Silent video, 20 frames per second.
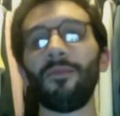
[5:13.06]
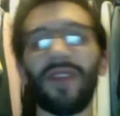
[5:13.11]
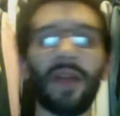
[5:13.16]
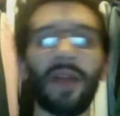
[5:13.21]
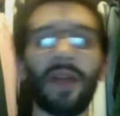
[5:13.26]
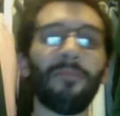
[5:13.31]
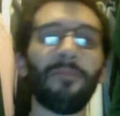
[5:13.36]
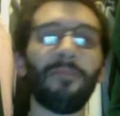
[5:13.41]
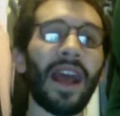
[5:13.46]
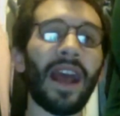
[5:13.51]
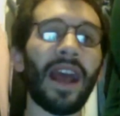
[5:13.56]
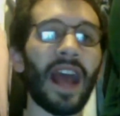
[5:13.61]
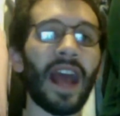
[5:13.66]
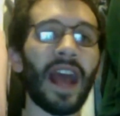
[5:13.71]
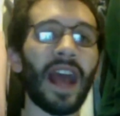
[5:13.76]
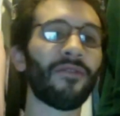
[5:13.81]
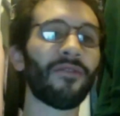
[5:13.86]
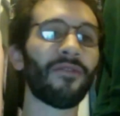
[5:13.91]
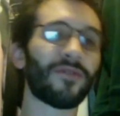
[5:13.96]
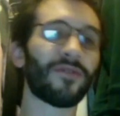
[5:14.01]
They may
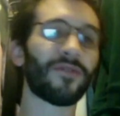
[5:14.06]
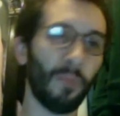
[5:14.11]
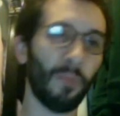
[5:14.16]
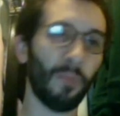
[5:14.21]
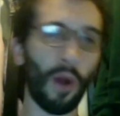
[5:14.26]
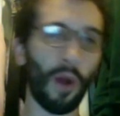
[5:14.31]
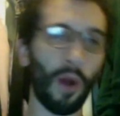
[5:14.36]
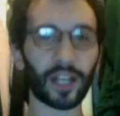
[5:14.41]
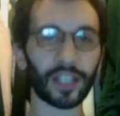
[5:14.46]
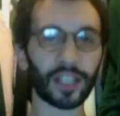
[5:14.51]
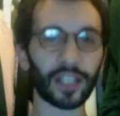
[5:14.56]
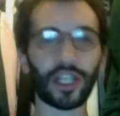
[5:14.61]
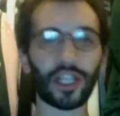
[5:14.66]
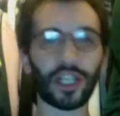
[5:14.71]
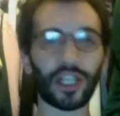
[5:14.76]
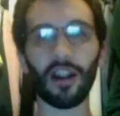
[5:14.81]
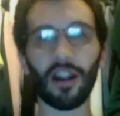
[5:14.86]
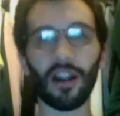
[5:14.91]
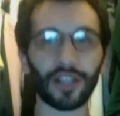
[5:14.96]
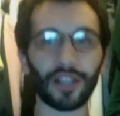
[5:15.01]
have
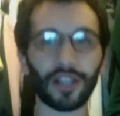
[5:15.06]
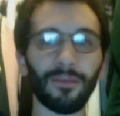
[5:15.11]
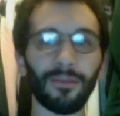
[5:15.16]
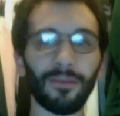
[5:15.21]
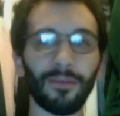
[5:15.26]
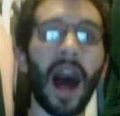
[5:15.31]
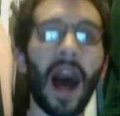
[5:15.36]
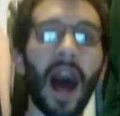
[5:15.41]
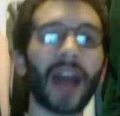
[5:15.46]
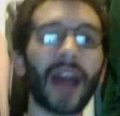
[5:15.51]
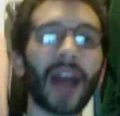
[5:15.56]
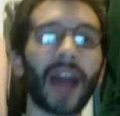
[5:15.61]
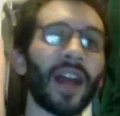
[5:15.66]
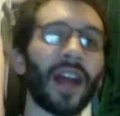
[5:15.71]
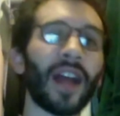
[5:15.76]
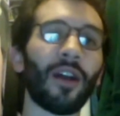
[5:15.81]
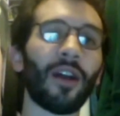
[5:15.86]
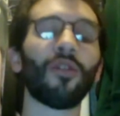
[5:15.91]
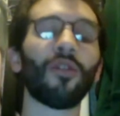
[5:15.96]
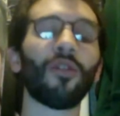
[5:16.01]
market share in your
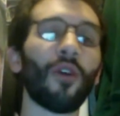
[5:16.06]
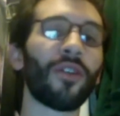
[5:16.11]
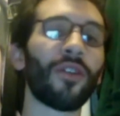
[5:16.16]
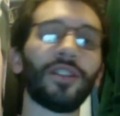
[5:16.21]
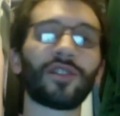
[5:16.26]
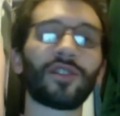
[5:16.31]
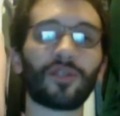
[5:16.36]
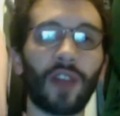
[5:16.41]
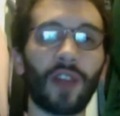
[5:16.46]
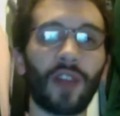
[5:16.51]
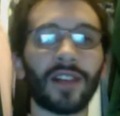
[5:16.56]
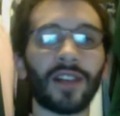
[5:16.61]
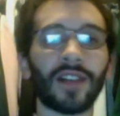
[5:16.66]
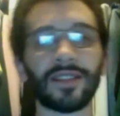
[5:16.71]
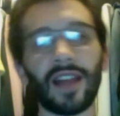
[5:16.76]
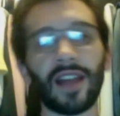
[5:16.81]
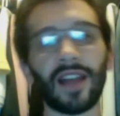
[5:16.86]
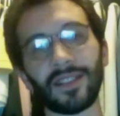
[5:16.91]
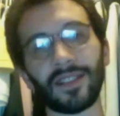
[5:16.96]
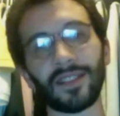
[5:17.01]
mind. I don't know that it
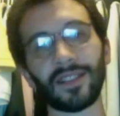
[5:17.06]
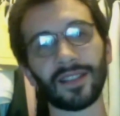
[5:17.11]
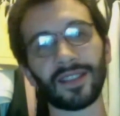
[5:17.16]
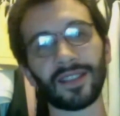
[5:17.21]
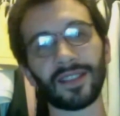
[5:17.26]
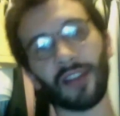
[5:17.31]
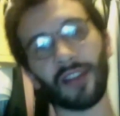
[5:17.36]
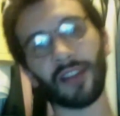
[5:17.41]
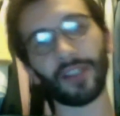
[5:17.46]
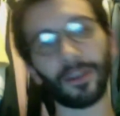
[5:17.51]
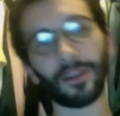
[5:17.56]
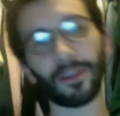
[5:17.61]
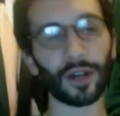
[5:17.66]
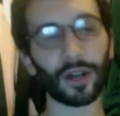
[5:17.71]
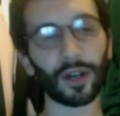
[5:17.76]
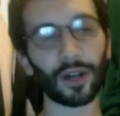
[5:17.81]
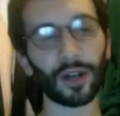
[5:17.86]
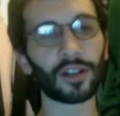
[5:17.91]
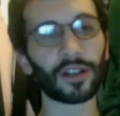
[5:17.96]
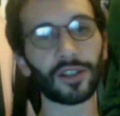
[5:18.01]
translates to
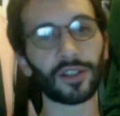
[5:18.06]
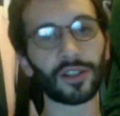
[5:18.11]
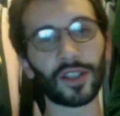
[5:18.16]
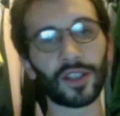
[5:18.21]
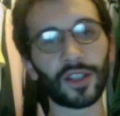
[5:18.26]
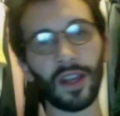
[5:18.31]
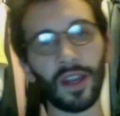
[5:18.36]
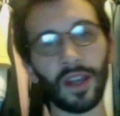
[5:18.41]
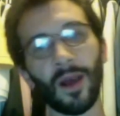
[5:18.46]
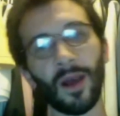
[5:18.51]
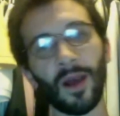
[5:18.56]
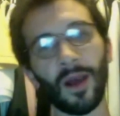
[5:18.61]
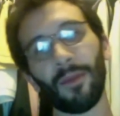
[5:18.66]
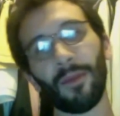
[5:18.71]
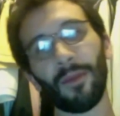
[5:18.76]
selling burgers.